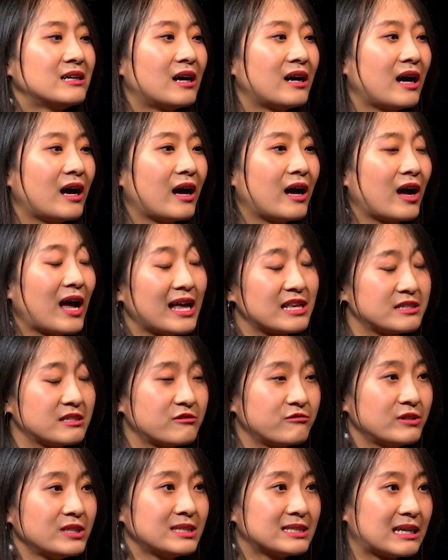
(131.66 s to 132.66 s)
As
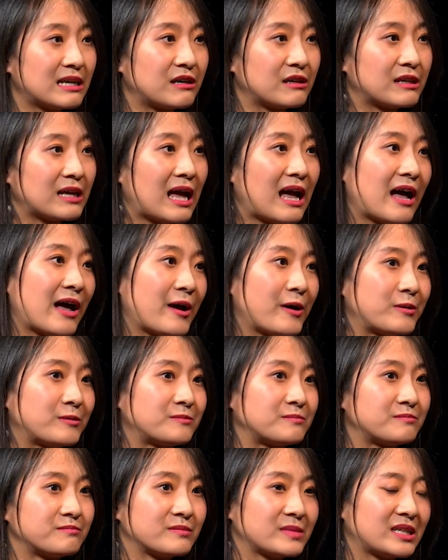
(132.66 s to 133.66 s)
a result,
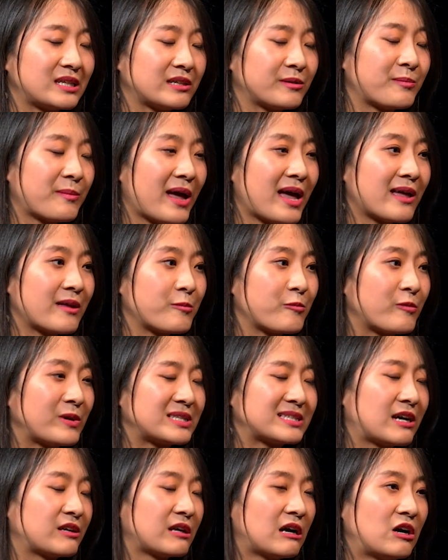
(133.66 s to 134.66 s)
a man
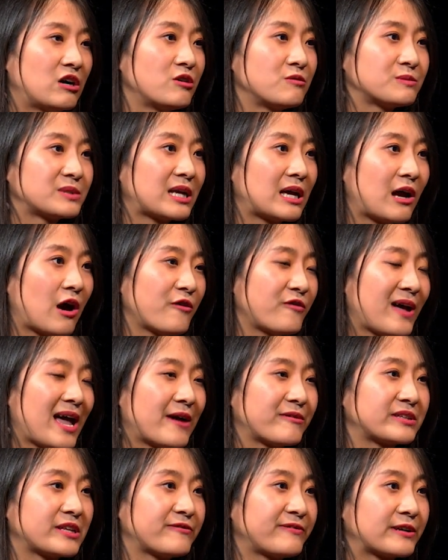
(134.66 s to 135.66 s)
without homes often
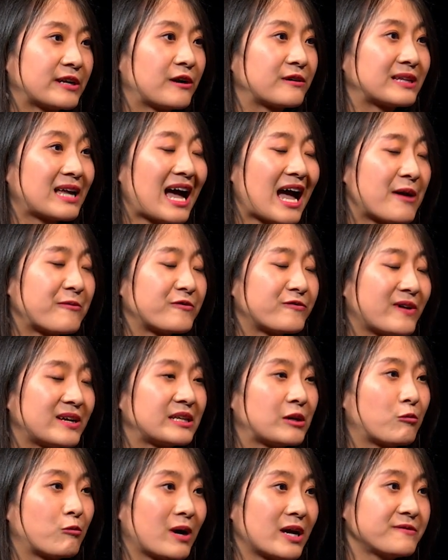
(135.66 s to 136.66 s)
have a difficult time
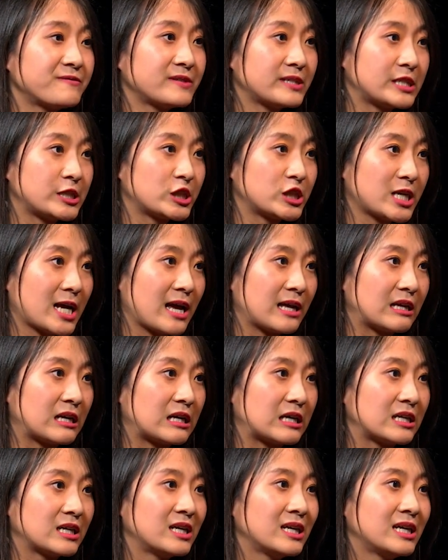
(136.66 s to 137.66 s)
finding wives in
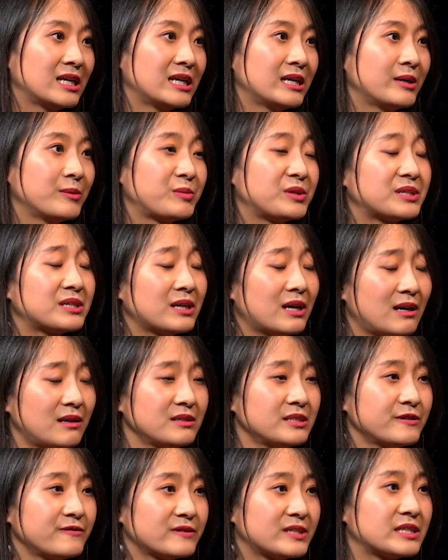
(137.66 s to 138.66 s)
China.
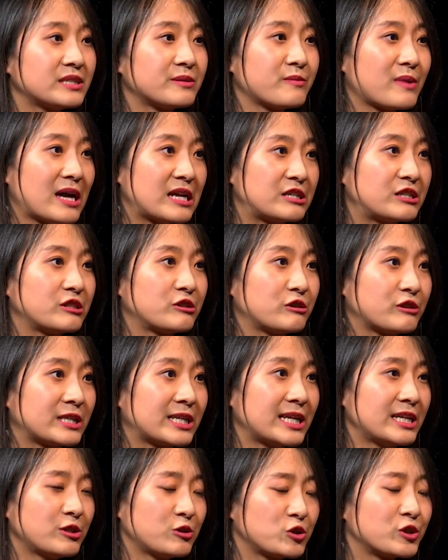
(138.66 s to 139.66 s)
Because of this marriage
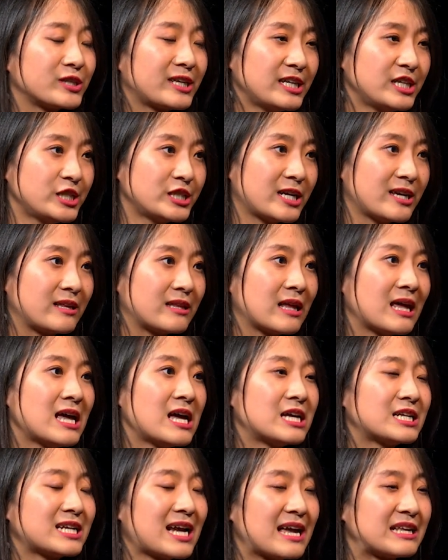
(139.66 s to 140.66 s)
tradition,
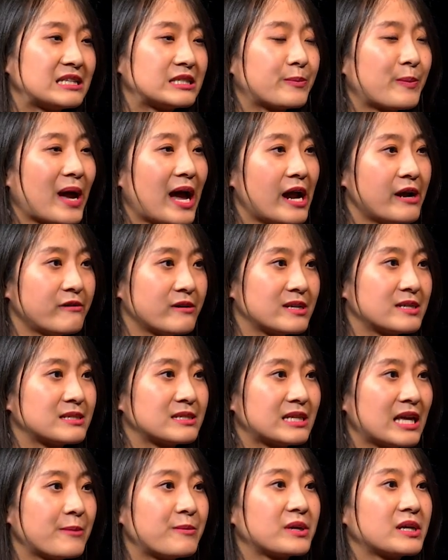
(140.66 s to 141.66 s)
Chinese parents
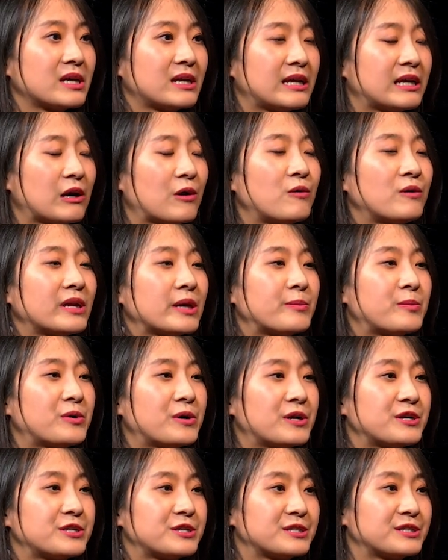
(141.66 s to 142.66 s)
typically only
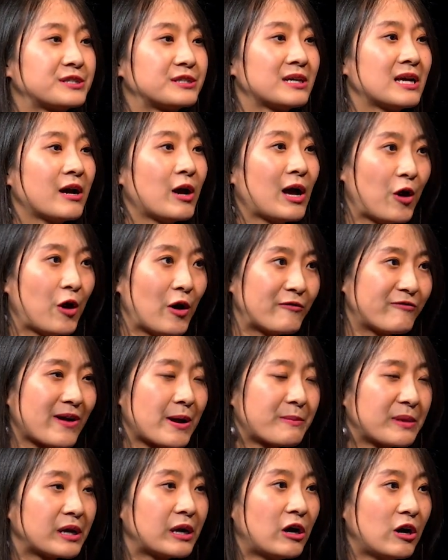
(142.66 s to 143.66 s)
purchase
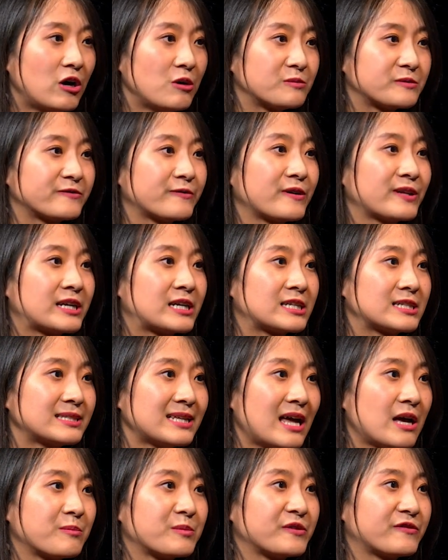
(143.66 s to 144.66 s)
family homes for their
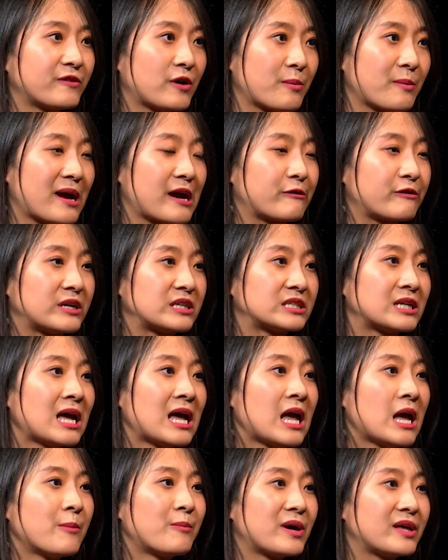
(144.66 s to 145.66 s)
son before marriage,
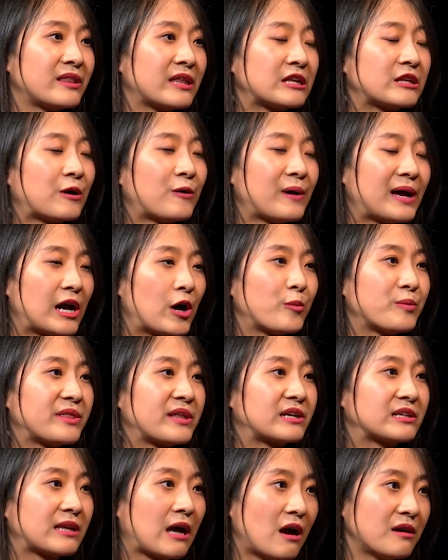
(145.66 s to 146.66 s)
but they don't help
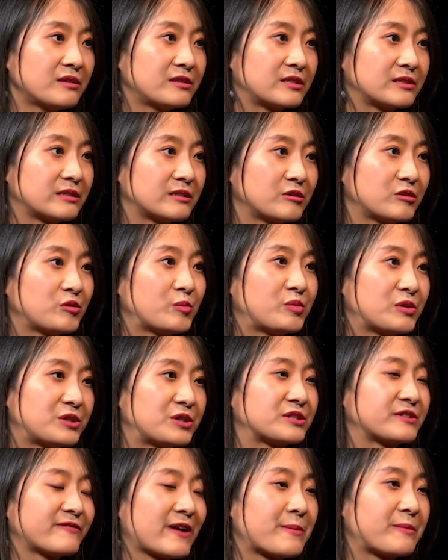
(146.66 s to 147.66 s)
their daughters to
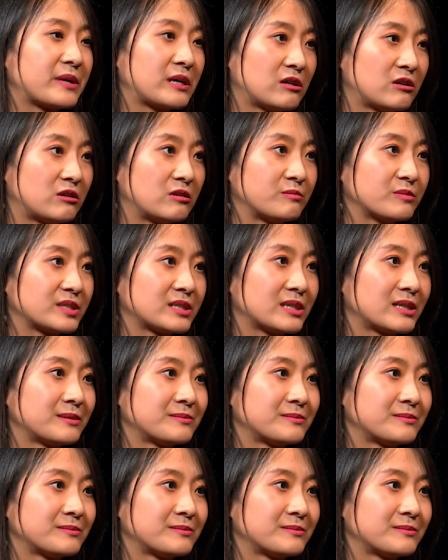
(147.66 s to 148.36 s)
purchase family homes.